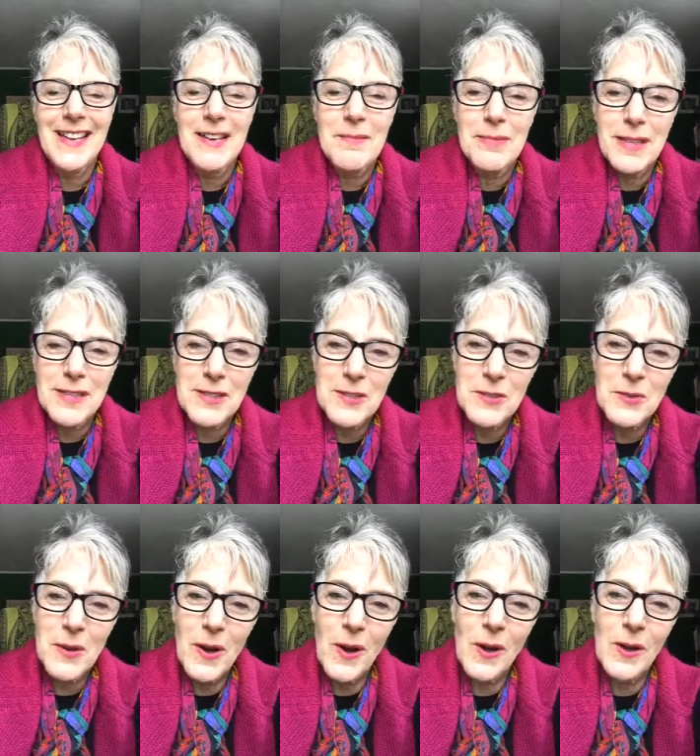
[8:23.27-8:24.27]
Bless you
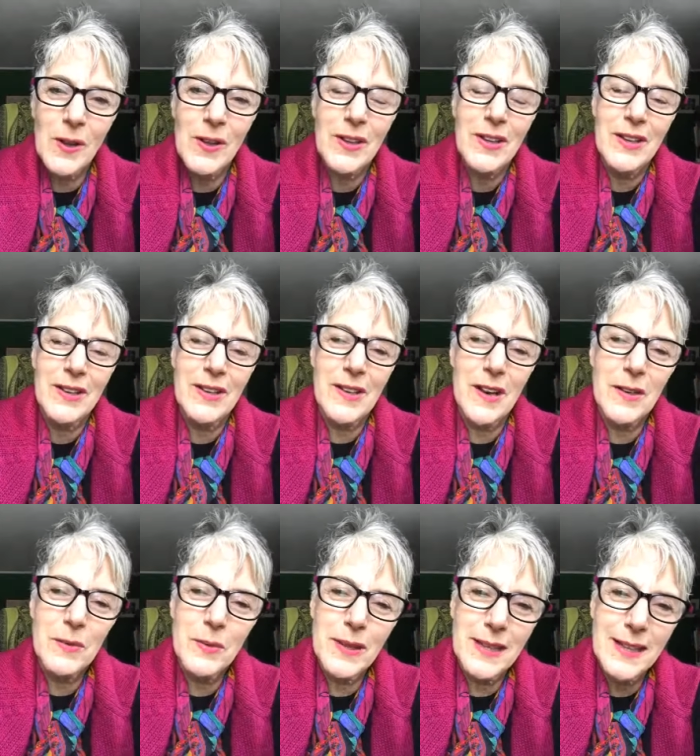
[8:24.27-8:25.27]
all, God
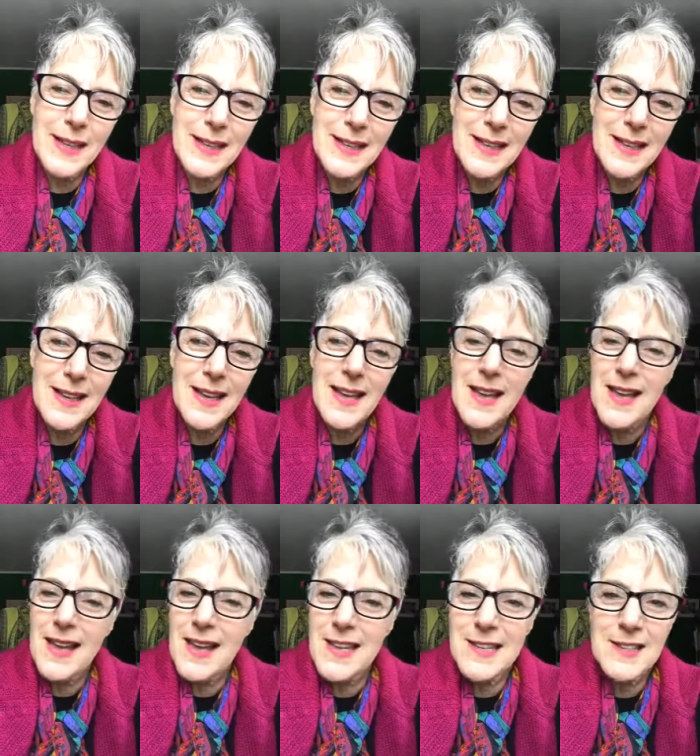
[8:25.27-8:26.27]
willing,
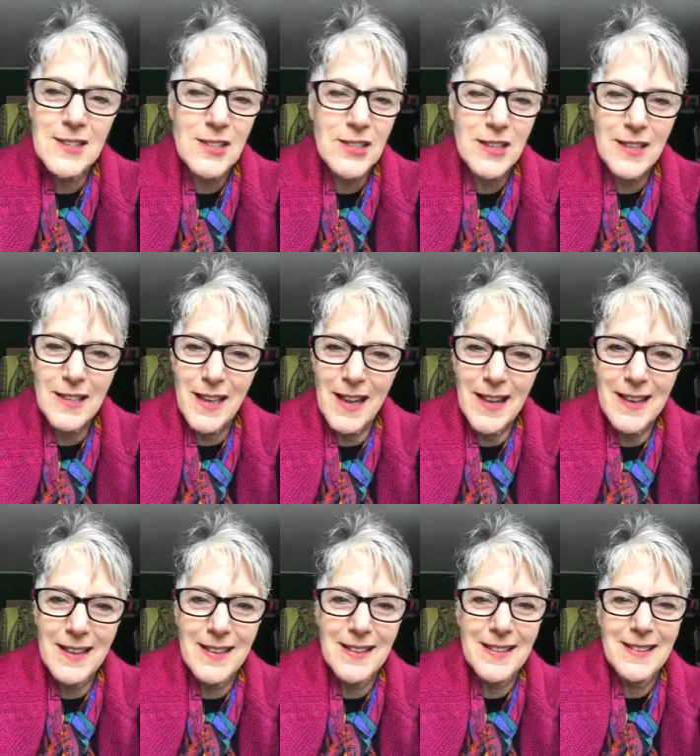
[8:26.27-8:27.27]
and inshallah.
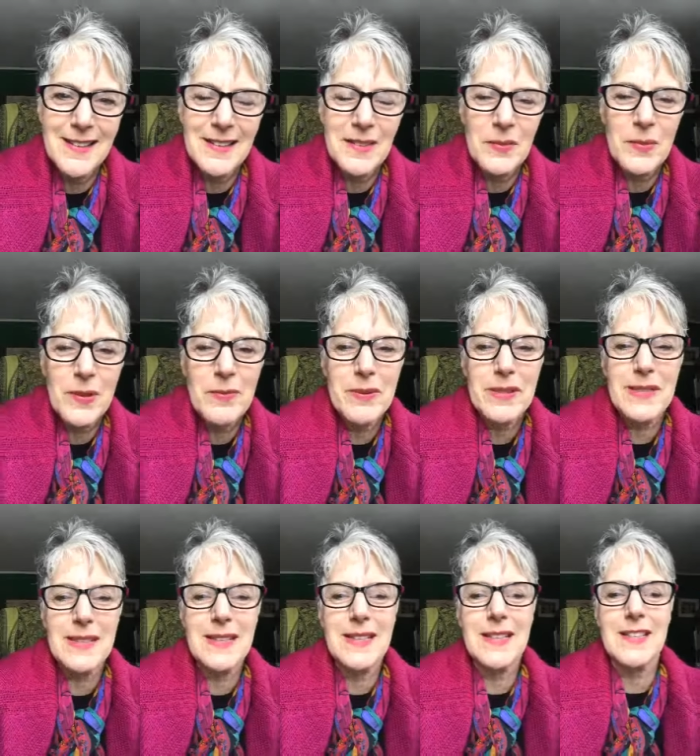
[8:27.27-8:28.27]
We will
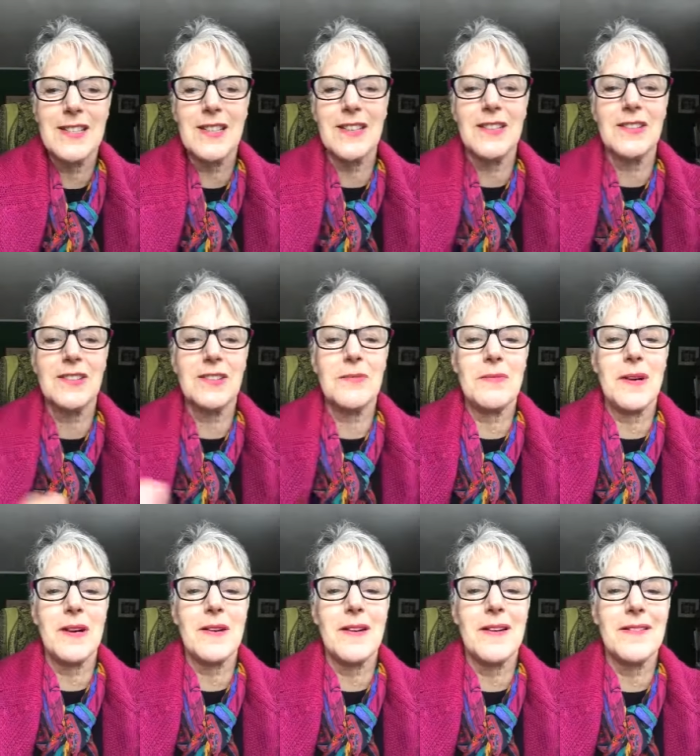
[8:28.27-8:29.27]
see each other
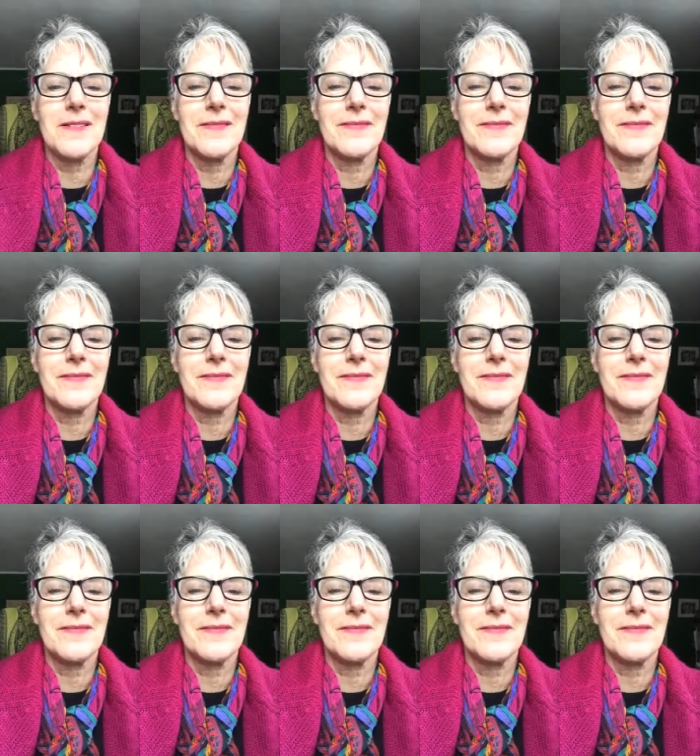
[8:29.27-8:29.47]
tomorrow.